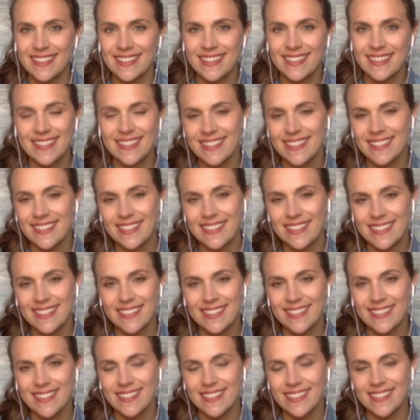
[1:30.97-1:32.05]

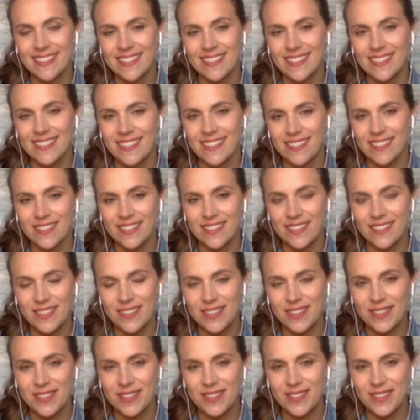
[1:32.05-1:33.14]

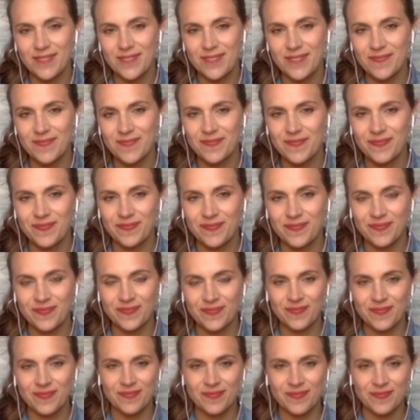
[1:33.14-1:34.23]

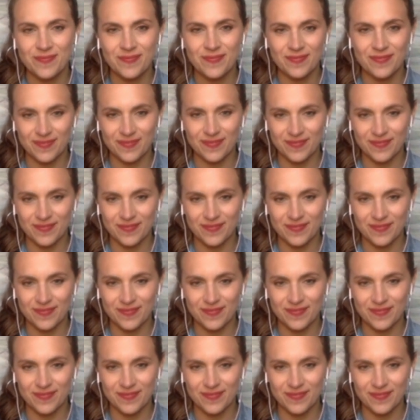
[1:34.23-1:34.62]
The person shown says nothing.